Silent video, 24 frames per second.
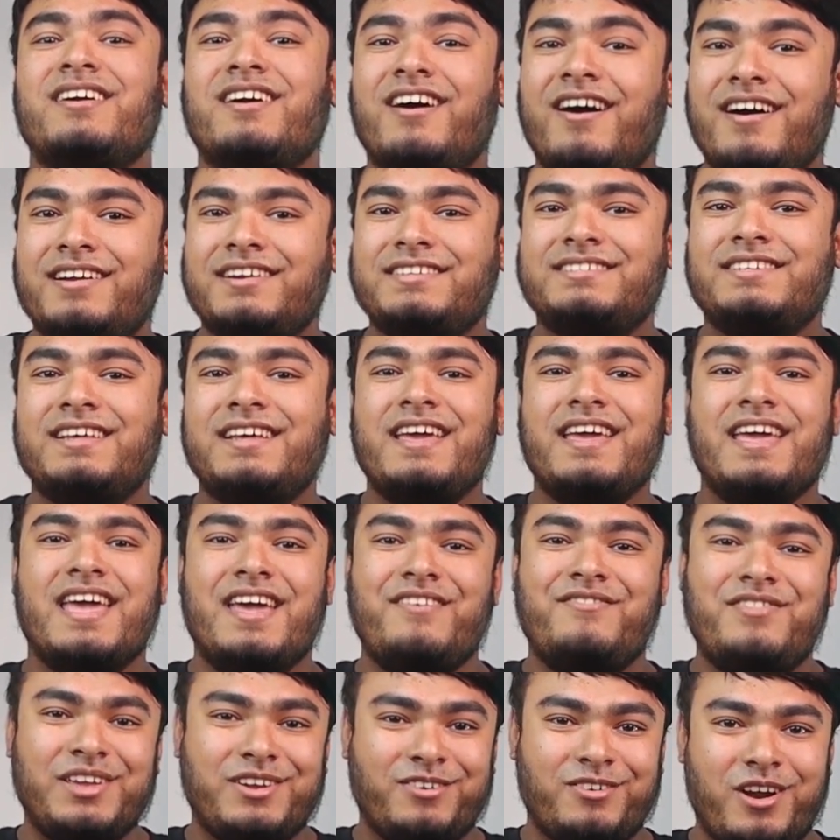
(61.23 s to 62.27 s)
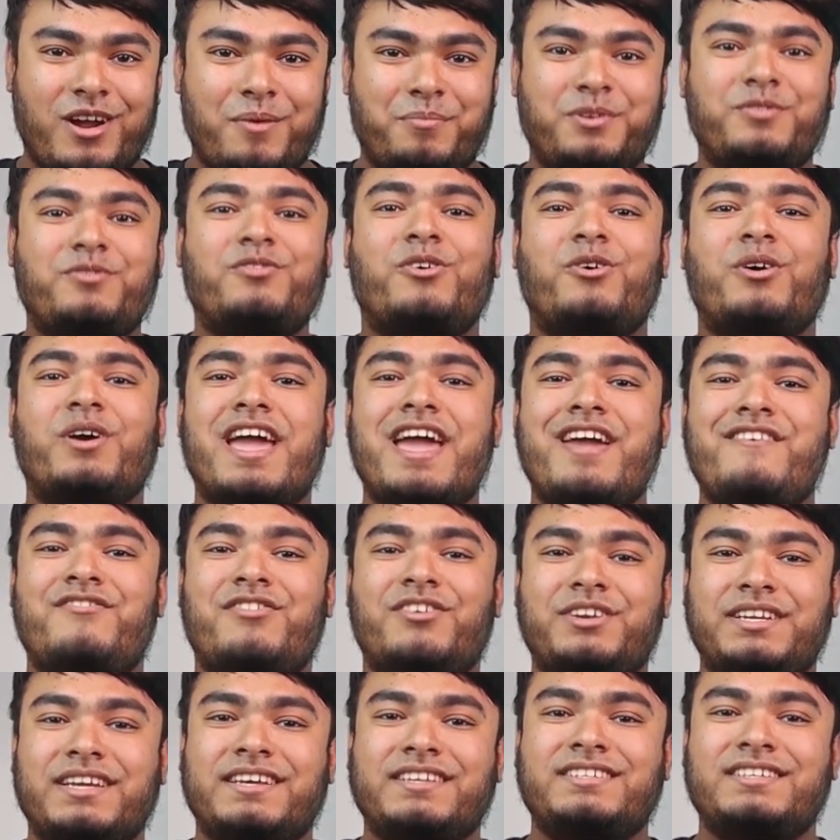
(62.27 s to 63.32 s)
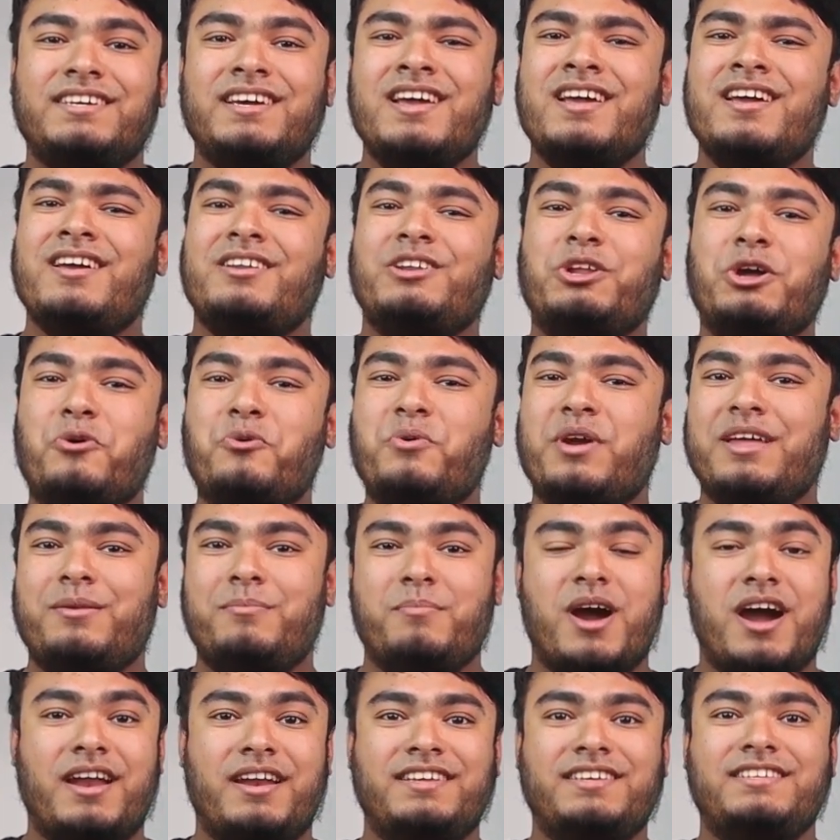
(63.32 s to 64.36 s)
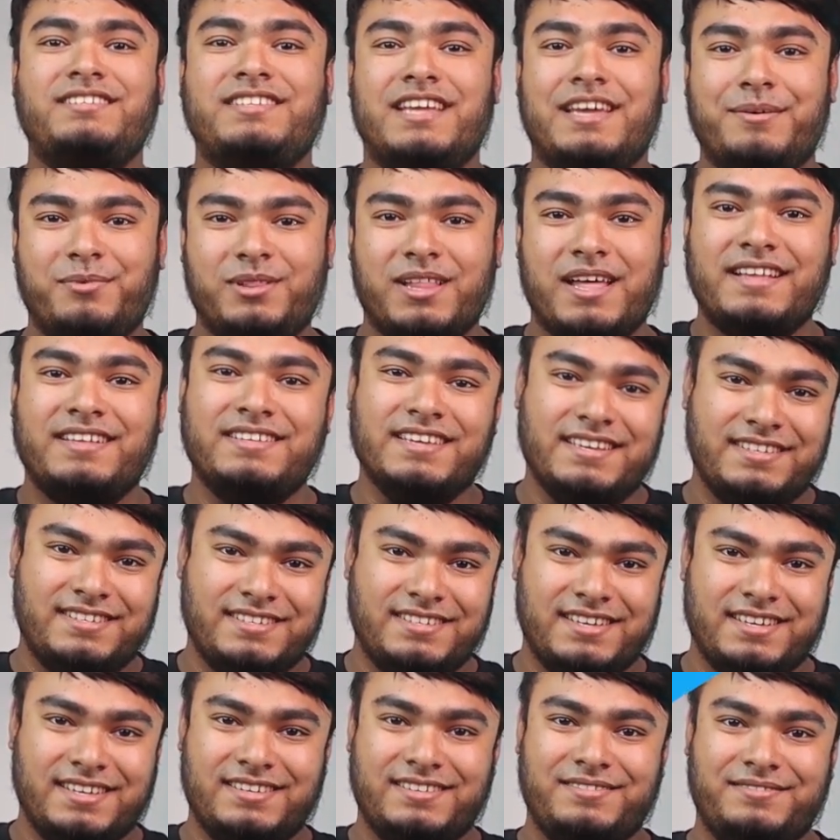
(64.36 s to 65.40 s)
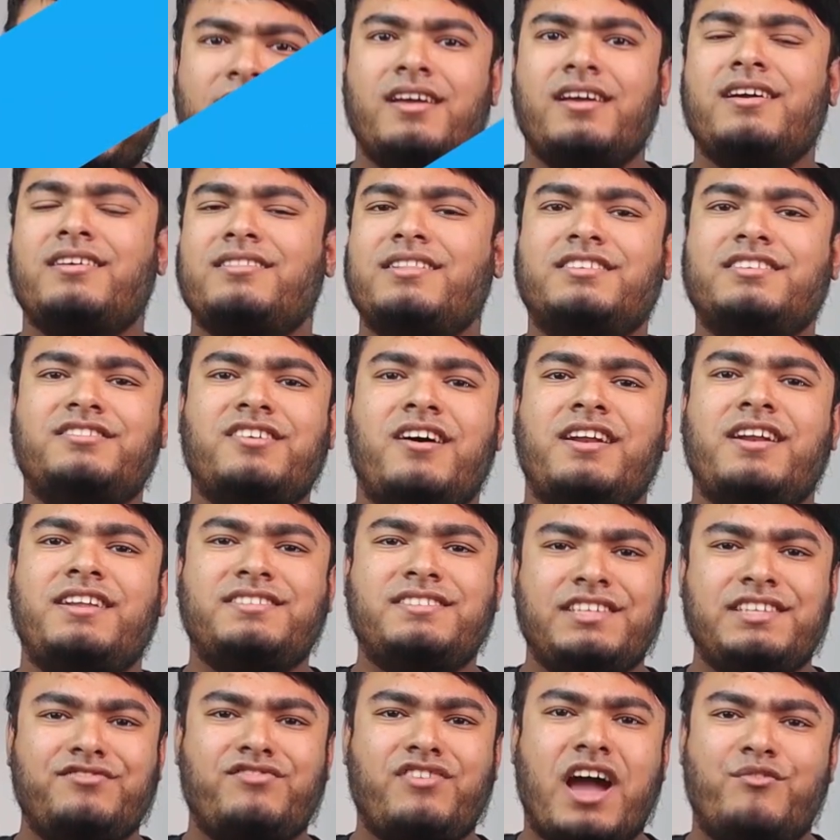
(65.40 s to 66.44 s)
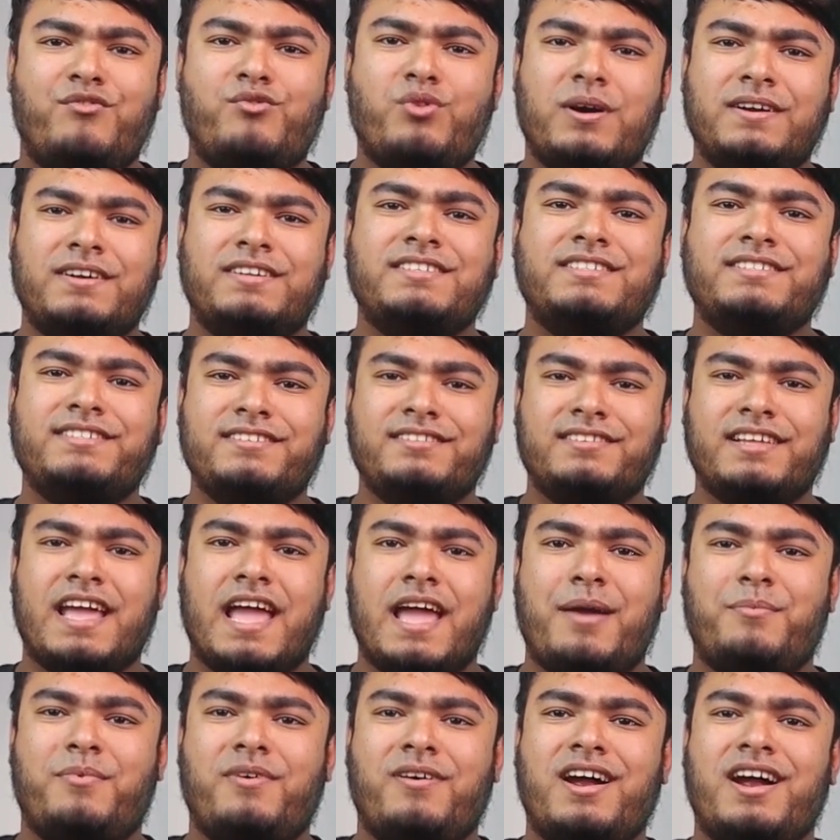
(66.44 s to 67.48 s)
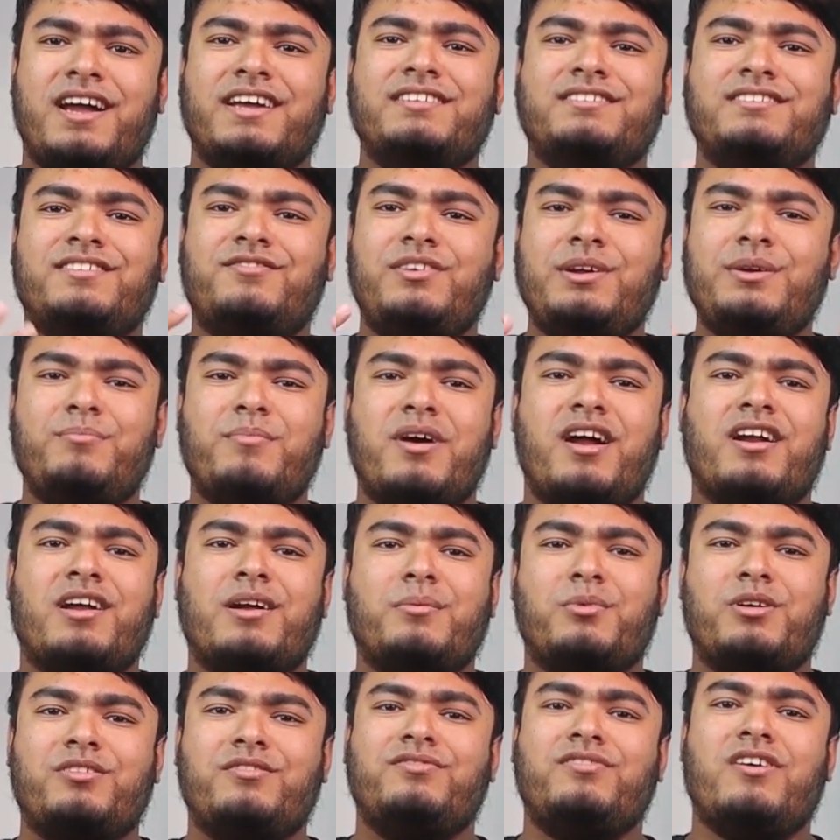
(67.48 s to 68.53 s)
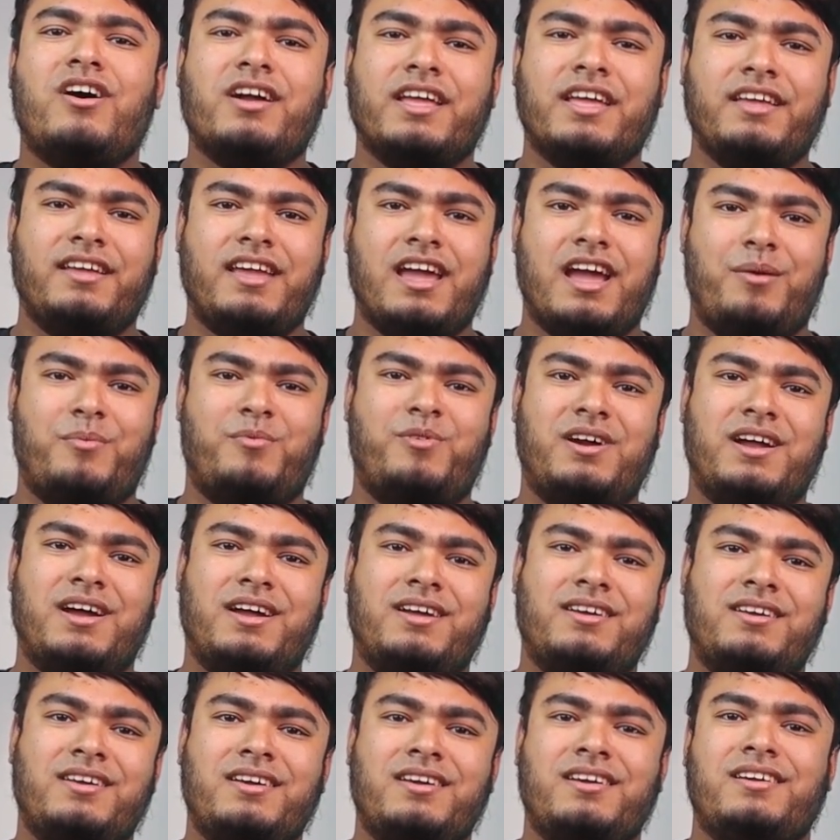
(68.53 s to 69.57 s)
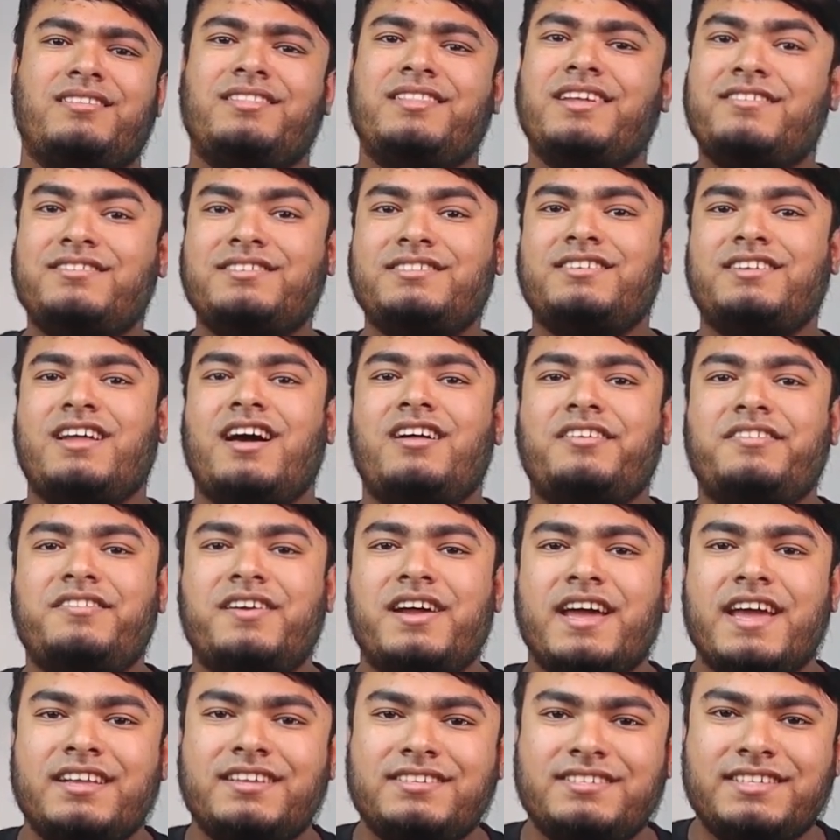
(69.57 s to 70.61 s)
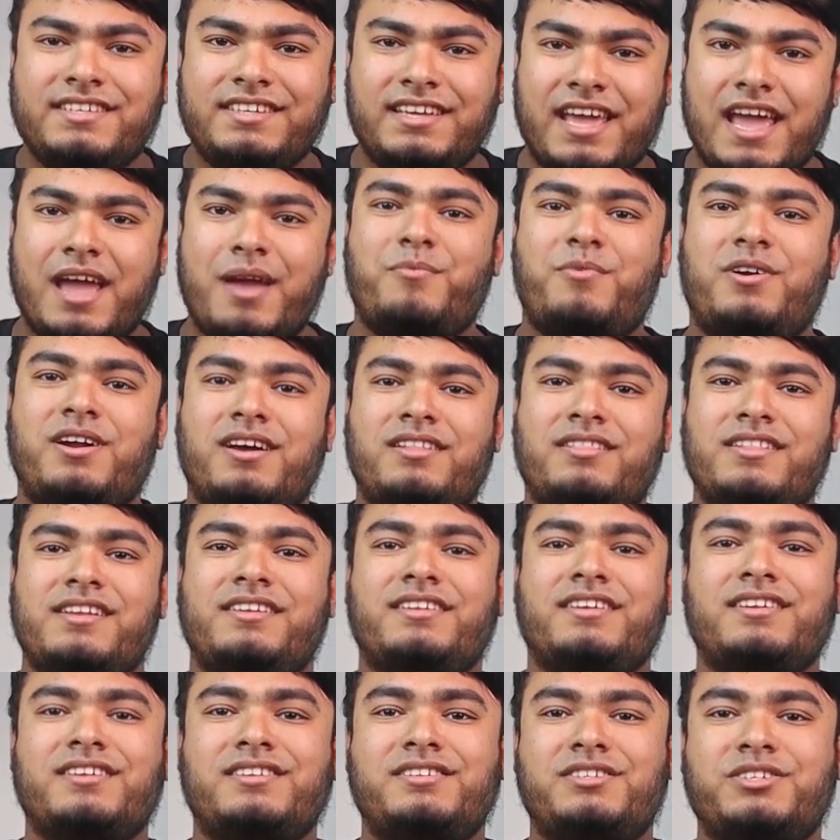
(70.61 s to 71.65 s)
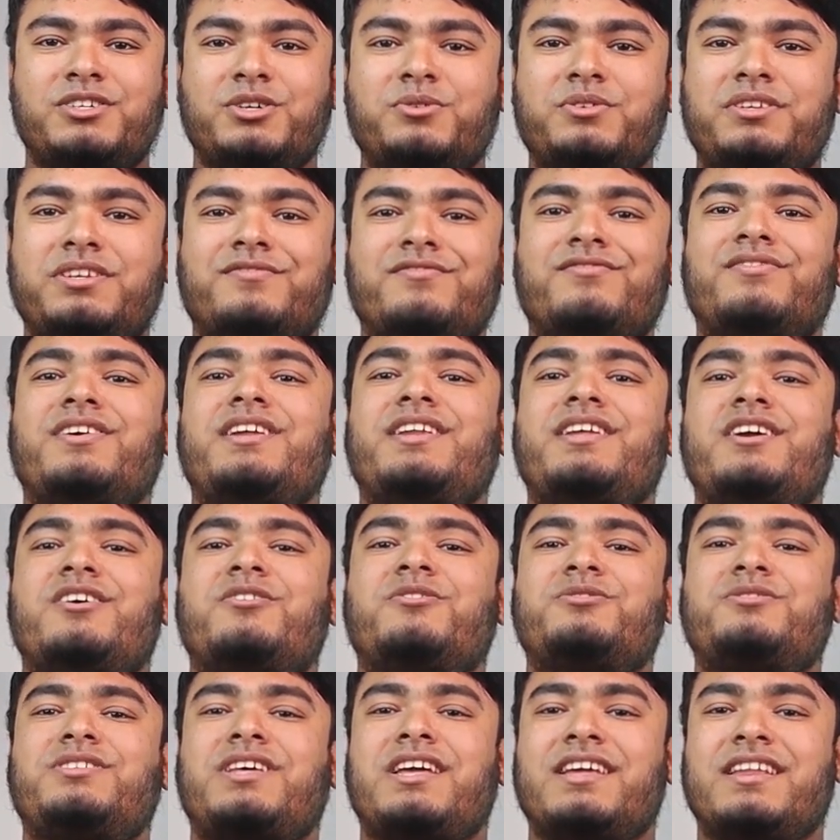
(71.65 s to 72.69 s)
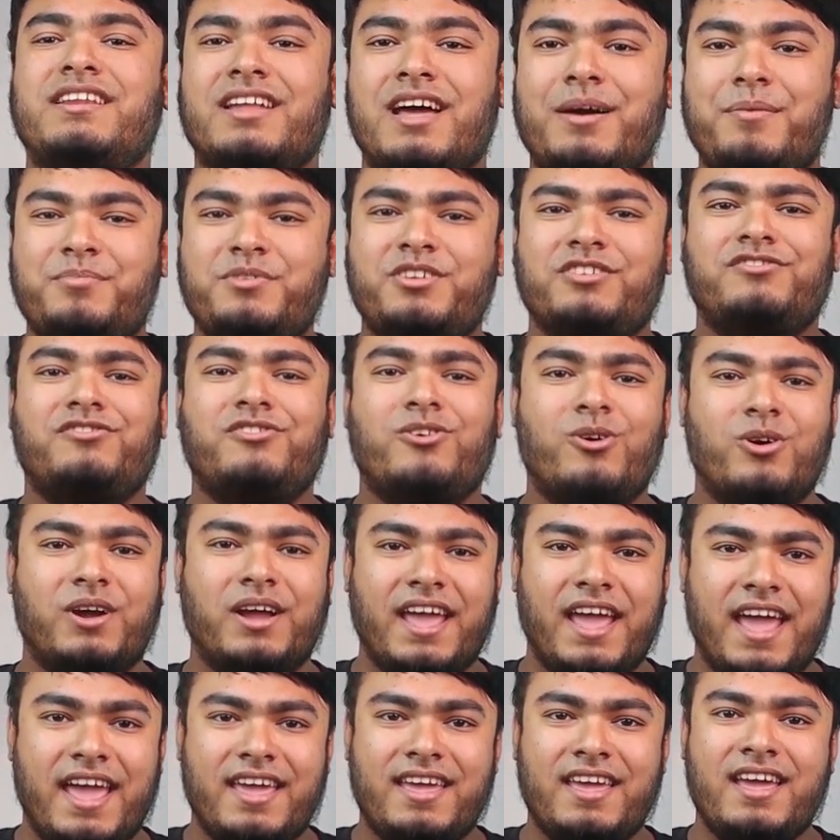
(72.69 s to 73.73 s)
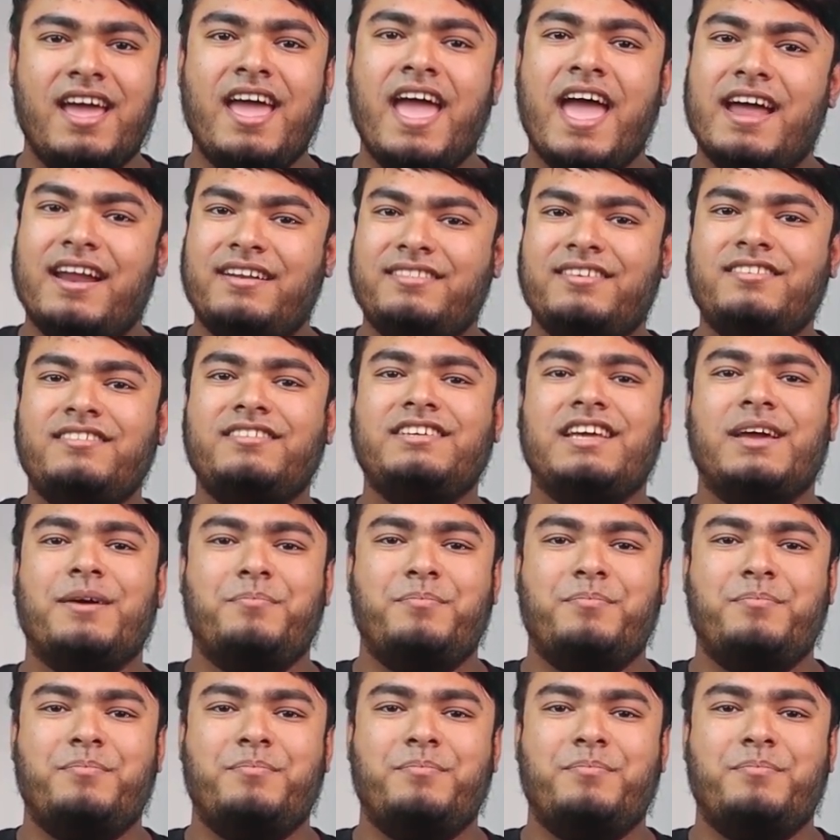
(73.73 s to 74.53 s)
Cons, heavy cropped 4K footage, no in-body stabilization. The Sony z 5 digital camera is a remarkable vlogging camera. There is an Ultra HD camera that can shoot videos in up to 4K at 30